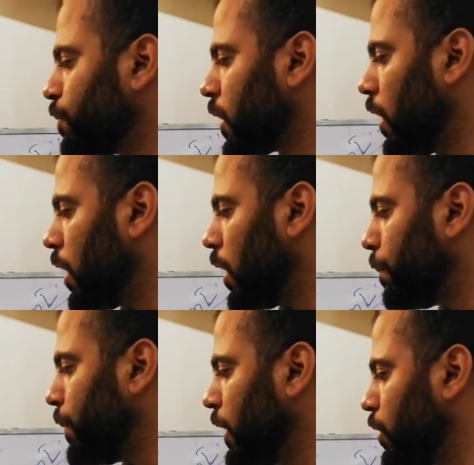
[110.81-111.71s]

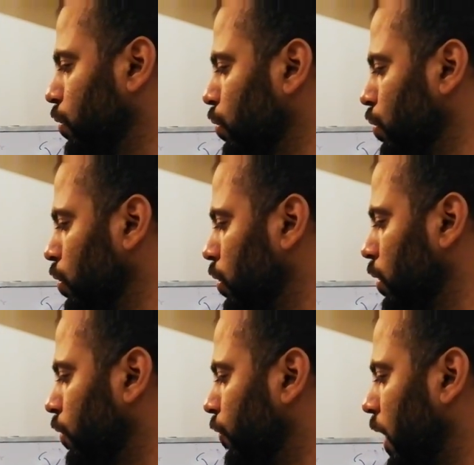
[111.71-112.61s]
P2y12
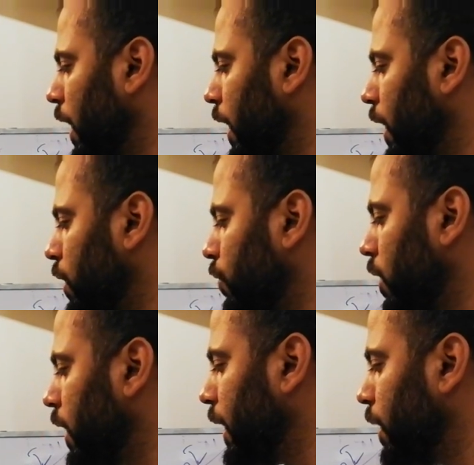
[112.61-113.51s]

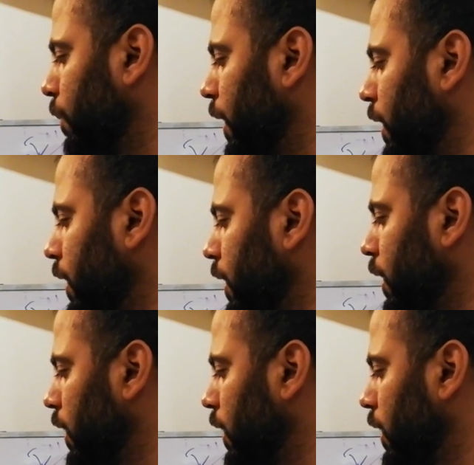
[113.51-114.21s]
inhibitor.